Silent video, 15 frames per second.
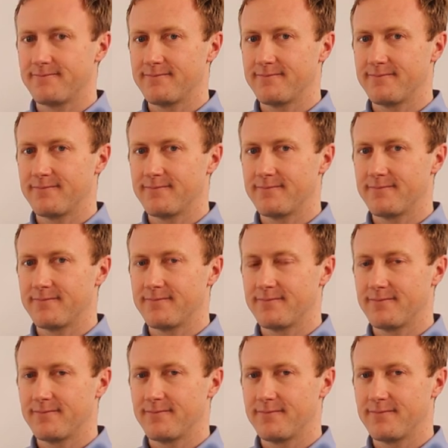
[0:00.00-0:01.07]

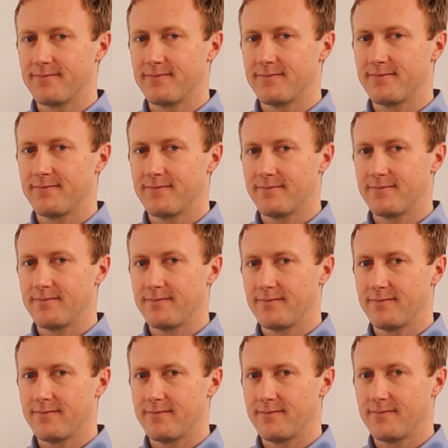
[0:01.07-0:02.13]

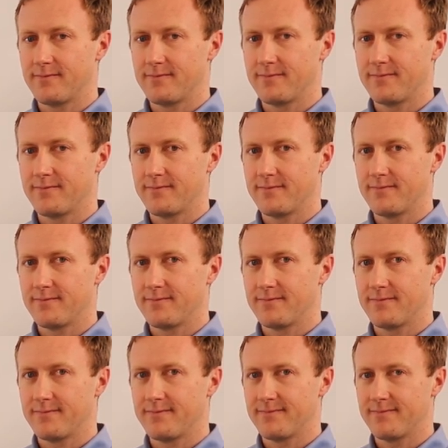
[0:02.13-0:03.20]

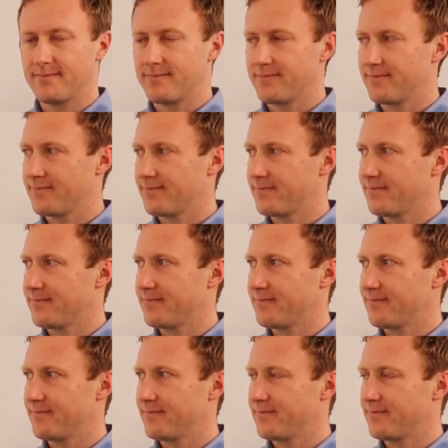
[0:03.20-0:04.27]

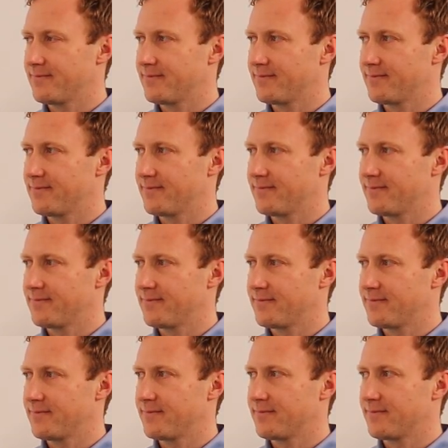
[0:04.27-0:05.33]

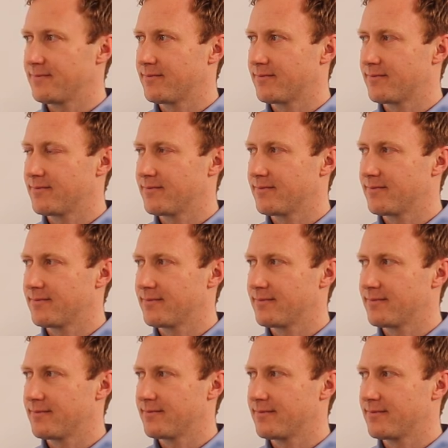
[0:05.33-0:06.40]

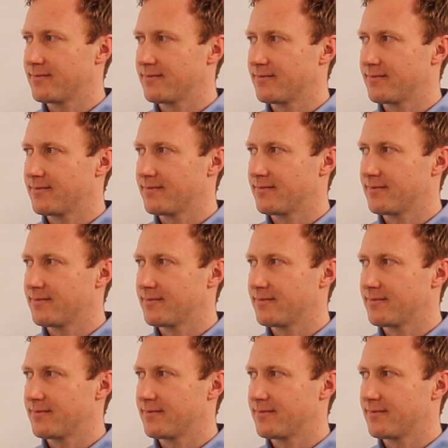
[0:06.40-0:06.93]
[no speech]